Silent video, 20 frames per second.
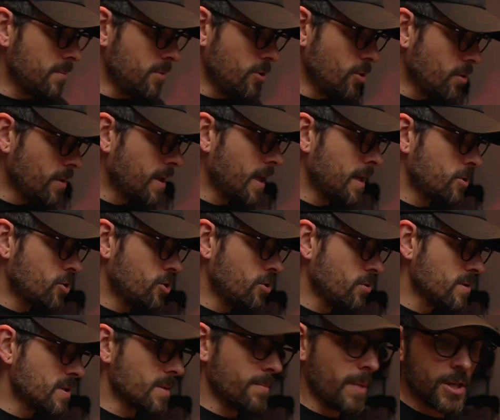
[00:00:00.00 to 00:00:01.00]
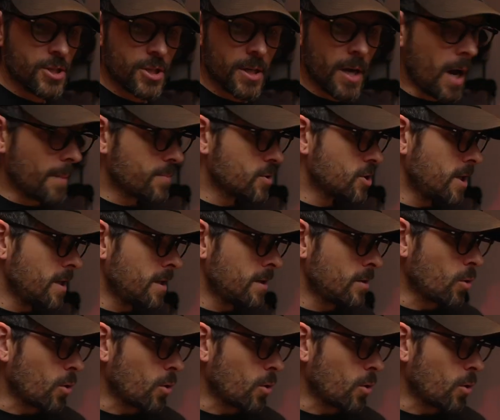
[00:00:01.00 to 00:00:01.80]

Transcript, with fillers: you can choose a budget option,